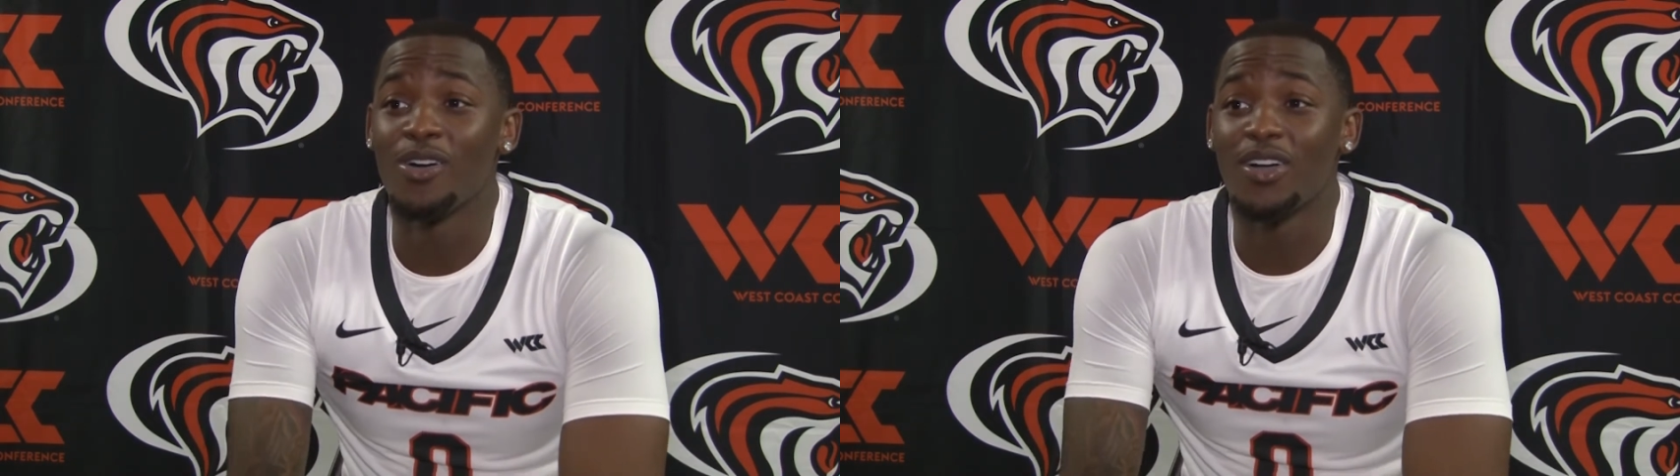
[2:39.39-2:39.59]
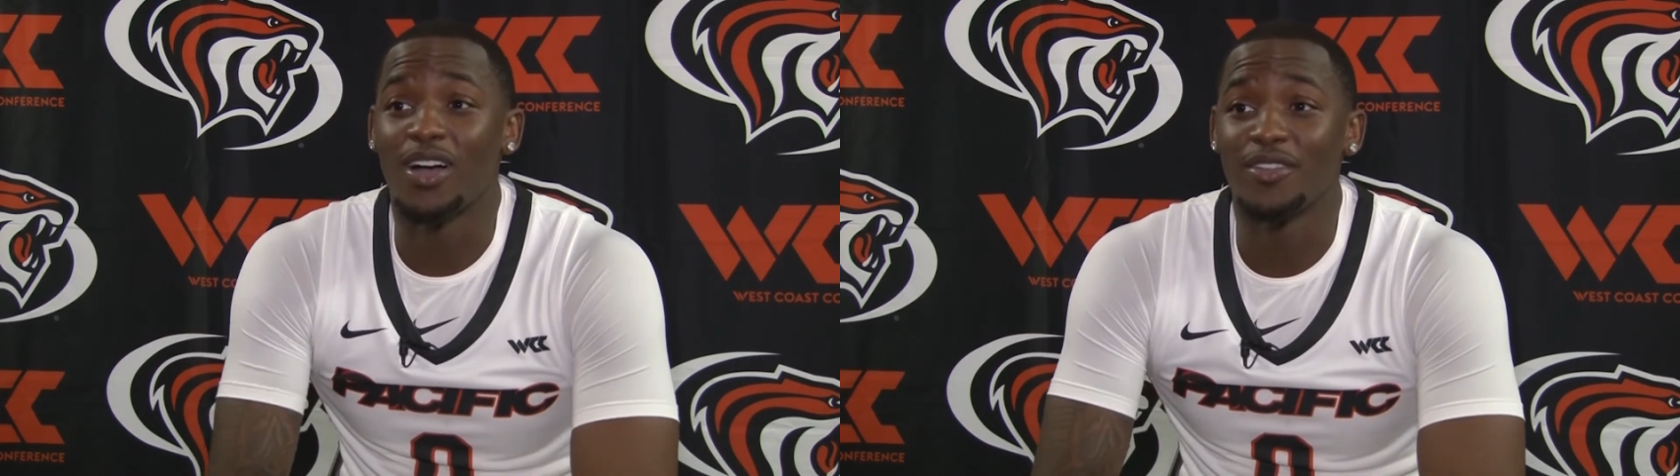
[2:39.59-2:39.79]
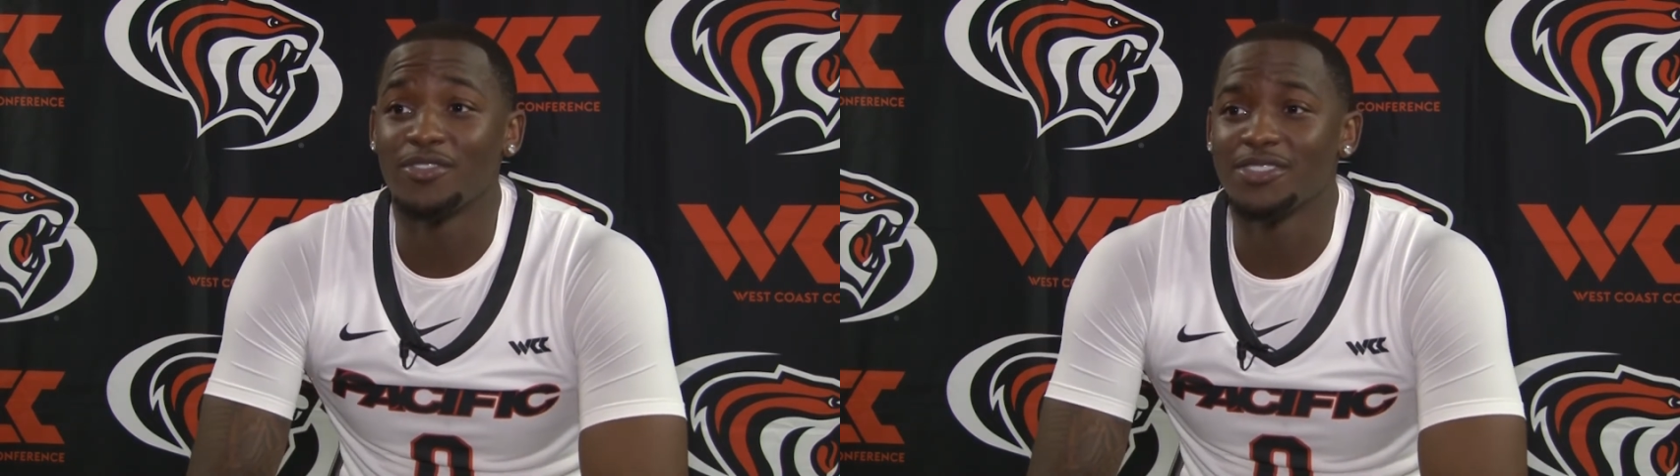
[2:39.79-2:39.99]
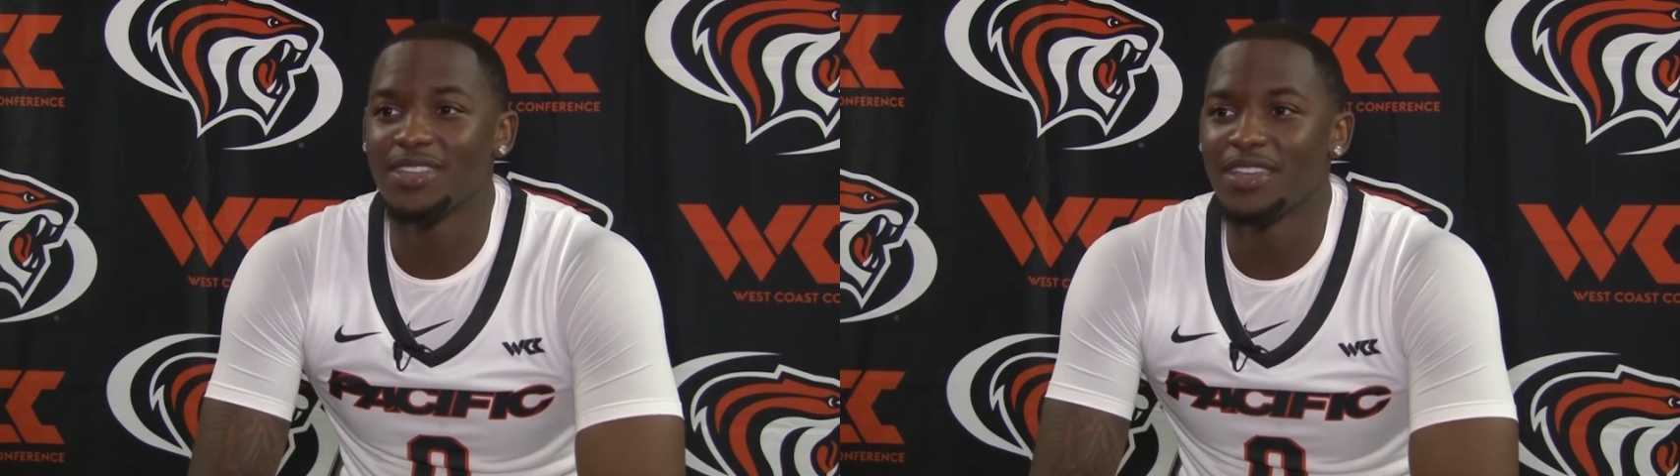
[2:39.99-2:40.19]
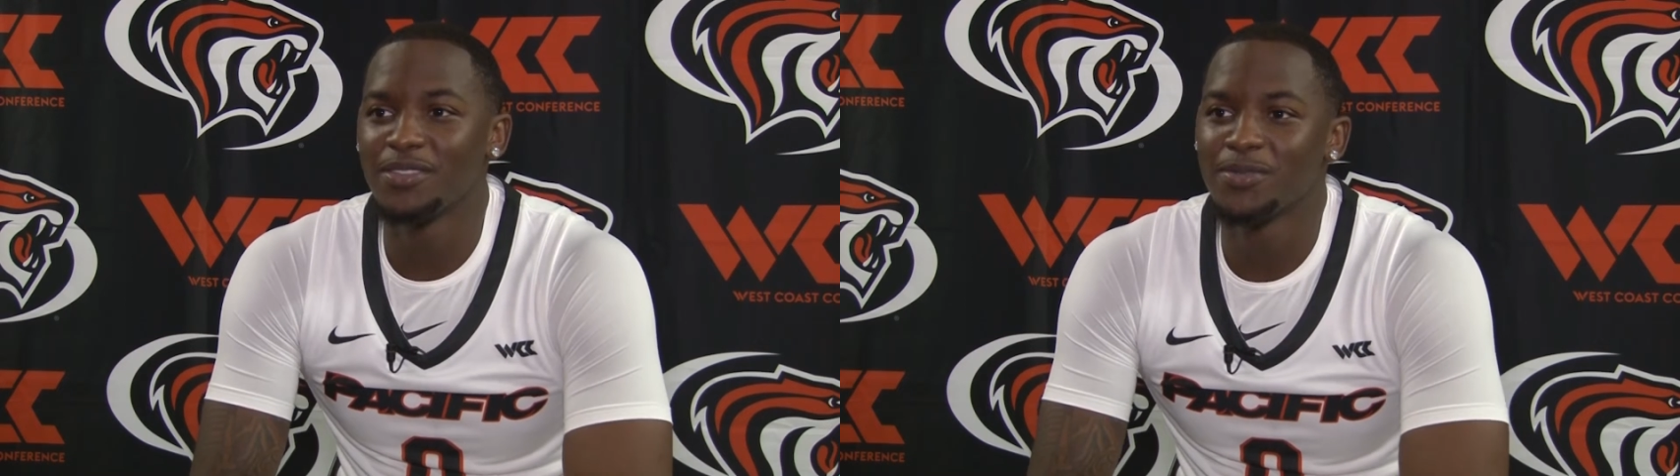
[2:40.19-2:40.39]
conference
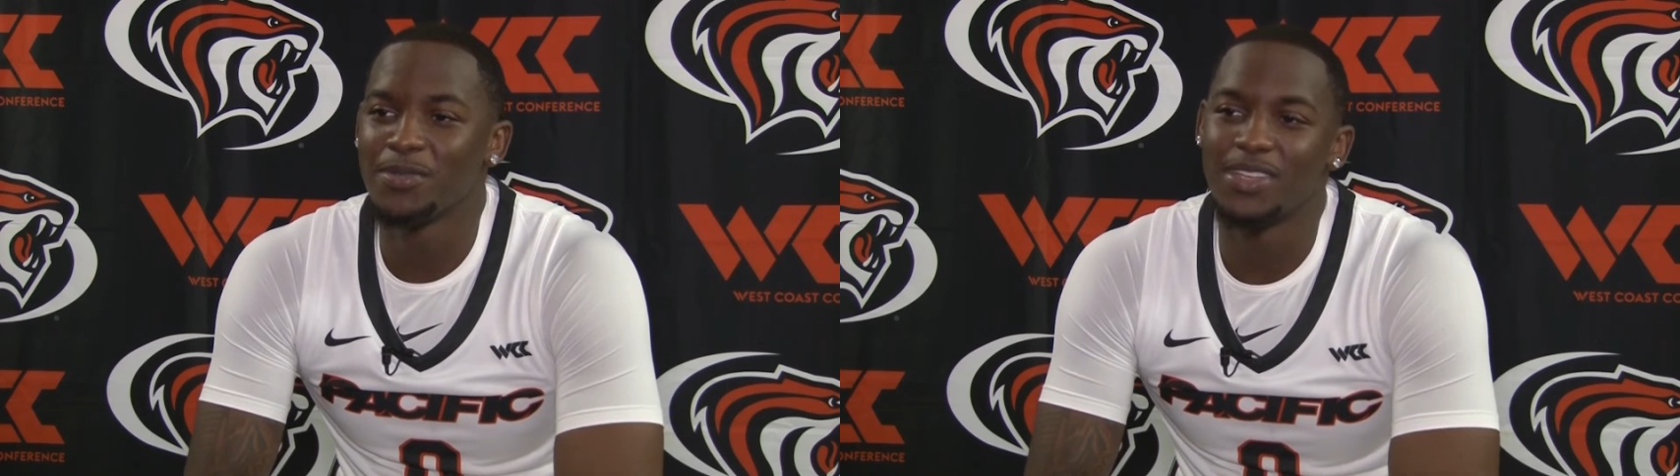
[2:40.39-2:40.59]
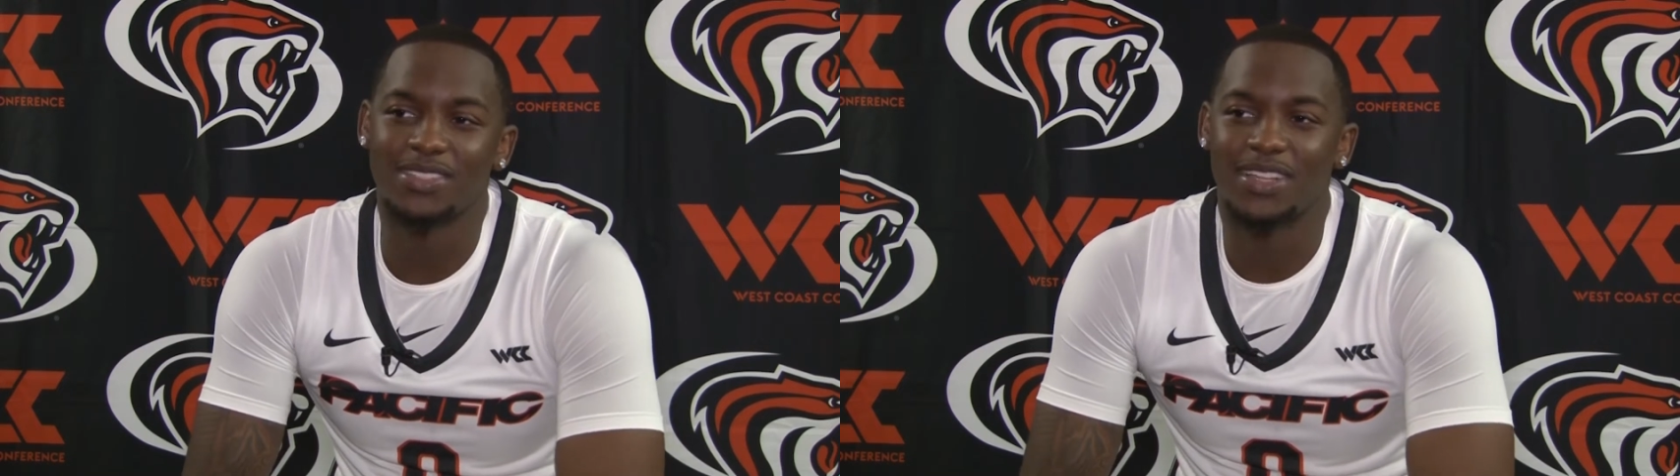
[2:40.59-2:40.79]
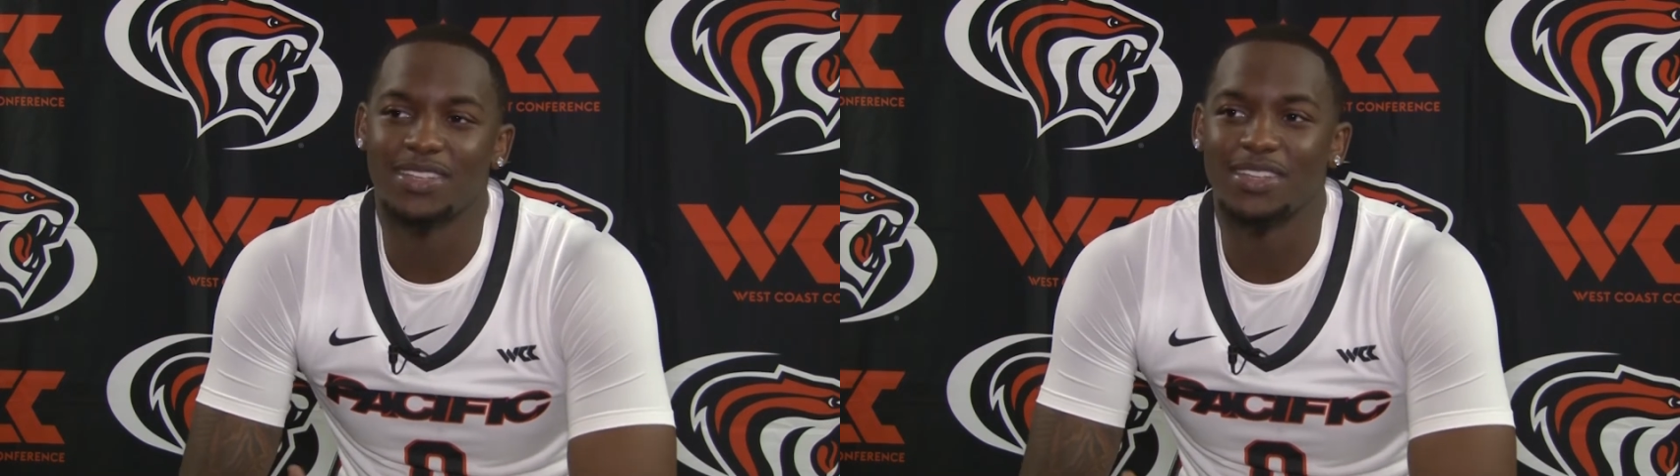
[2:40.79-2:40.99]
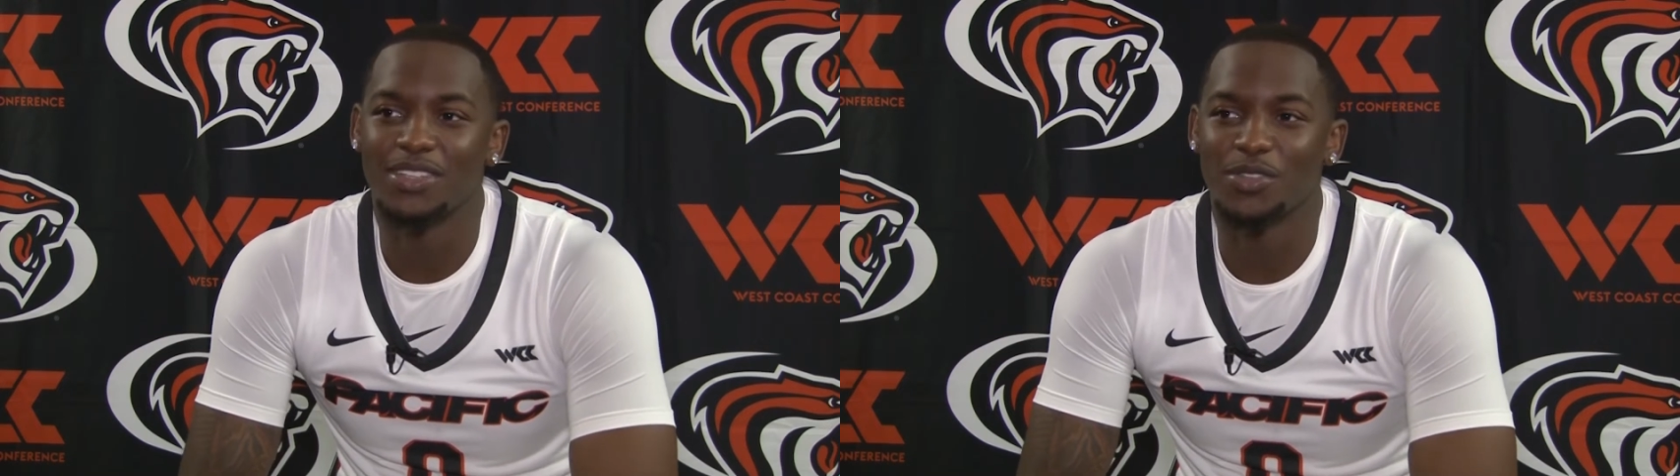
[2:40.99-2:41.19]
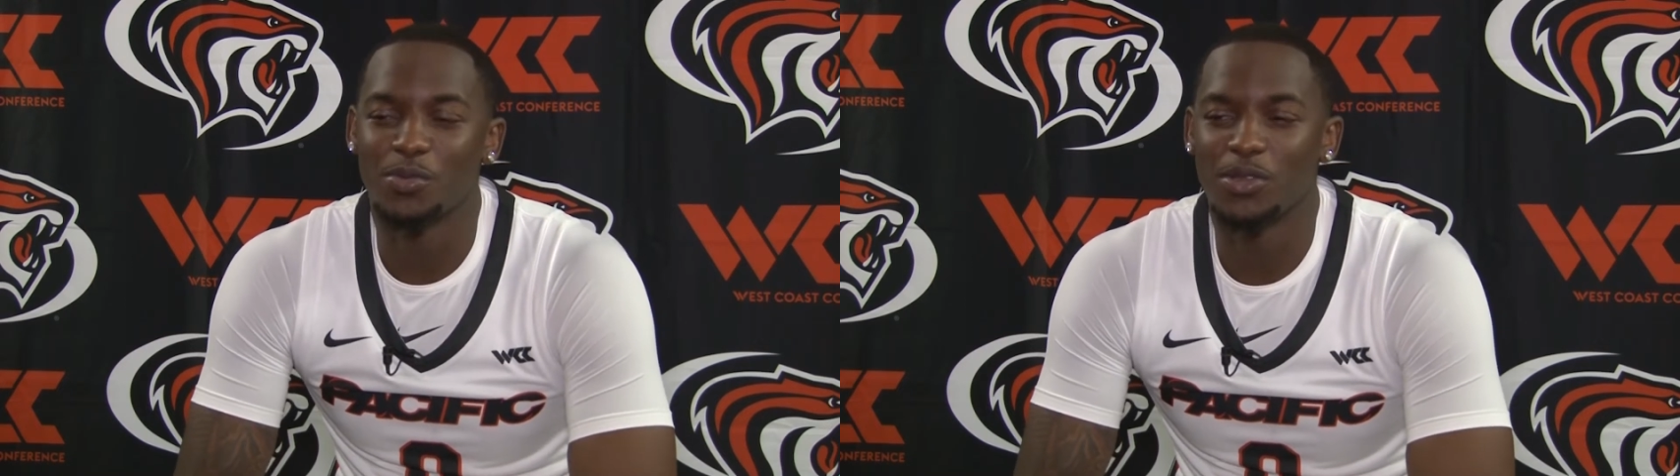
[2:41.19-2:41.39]
games because I didn't
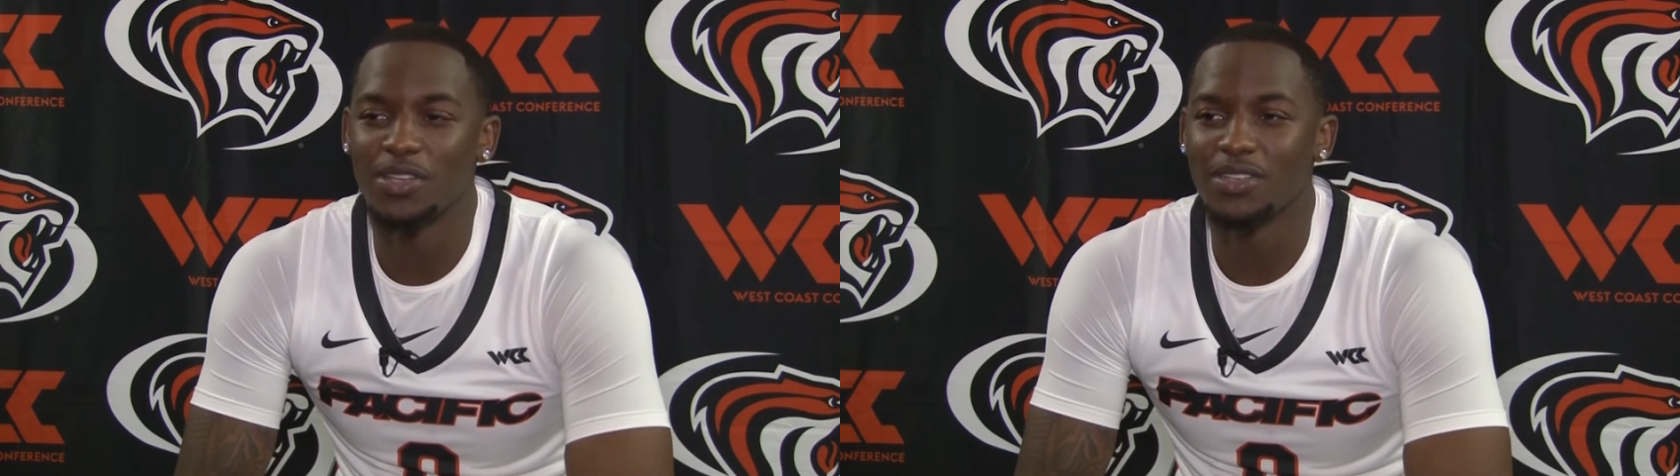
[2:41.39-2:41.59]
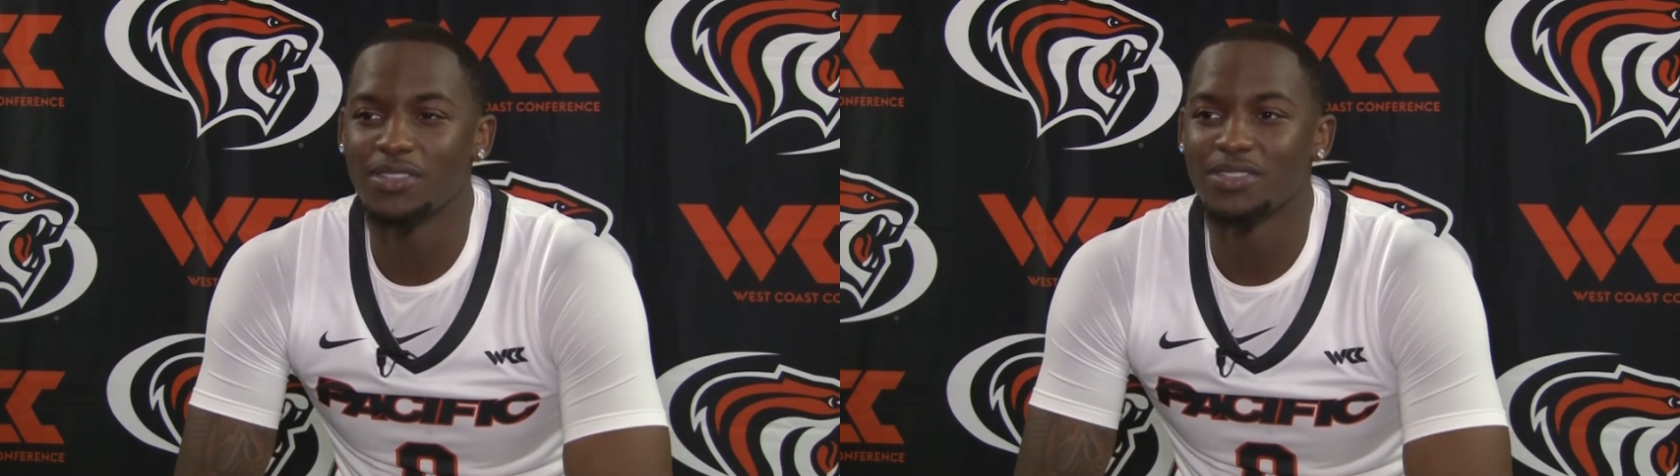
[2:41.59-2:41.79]
get to play.